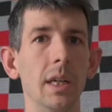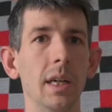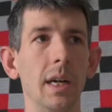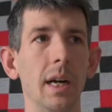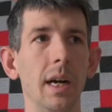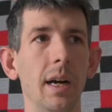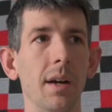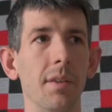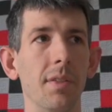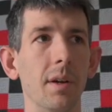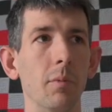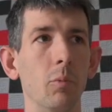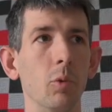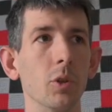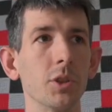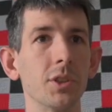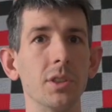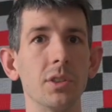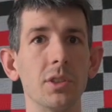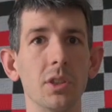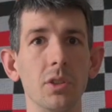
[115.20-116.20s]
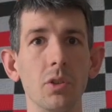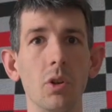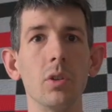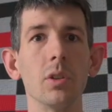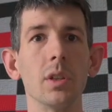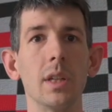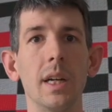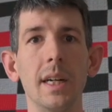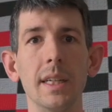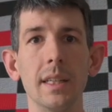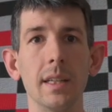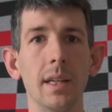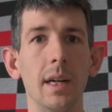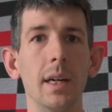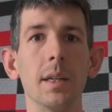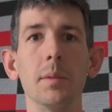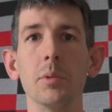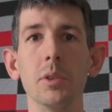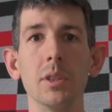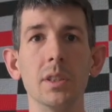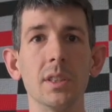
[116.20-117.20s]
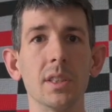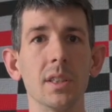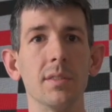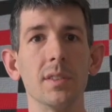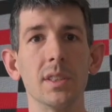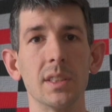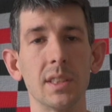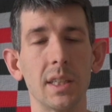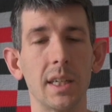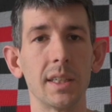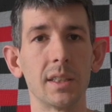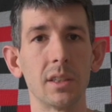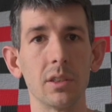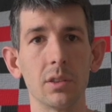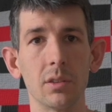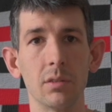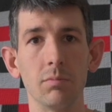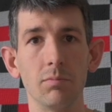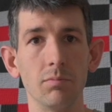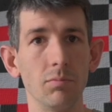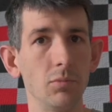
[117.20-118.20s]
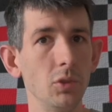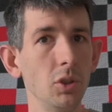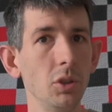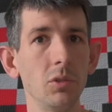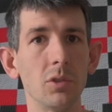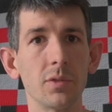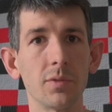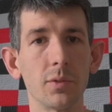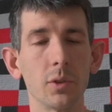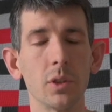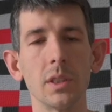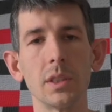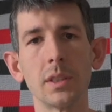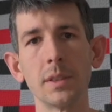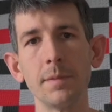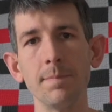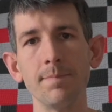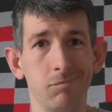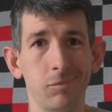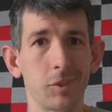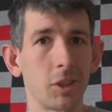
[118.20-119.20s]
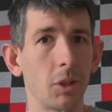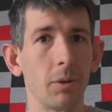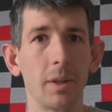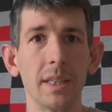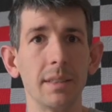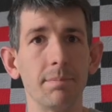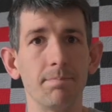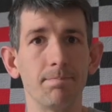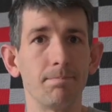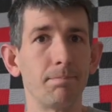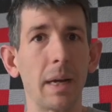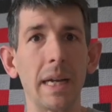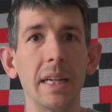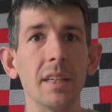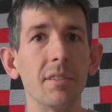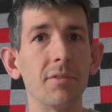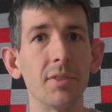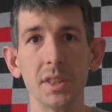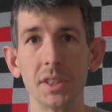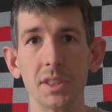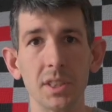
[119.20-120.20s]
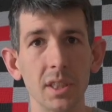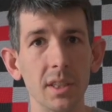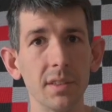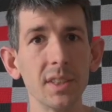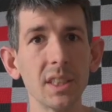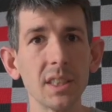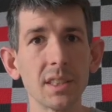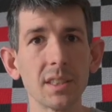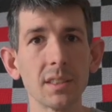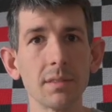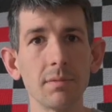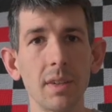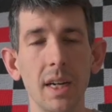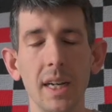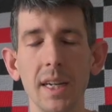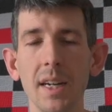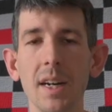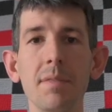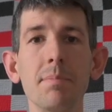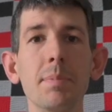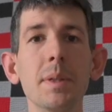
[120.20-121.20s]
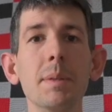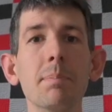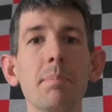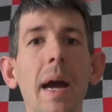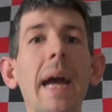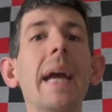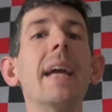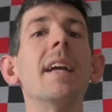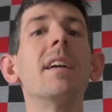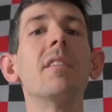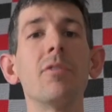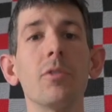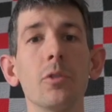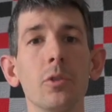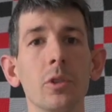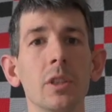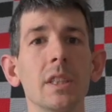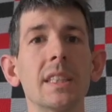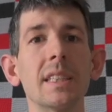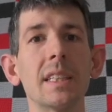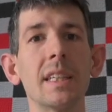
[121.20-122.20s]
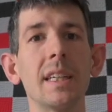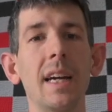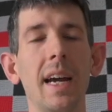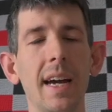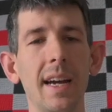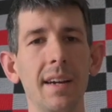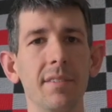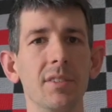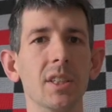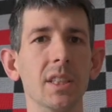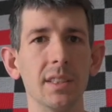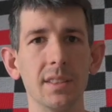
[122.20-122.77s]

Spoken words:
there wasn't an online library service that I could use for it. So I paid for the service, and I've been paying for it ever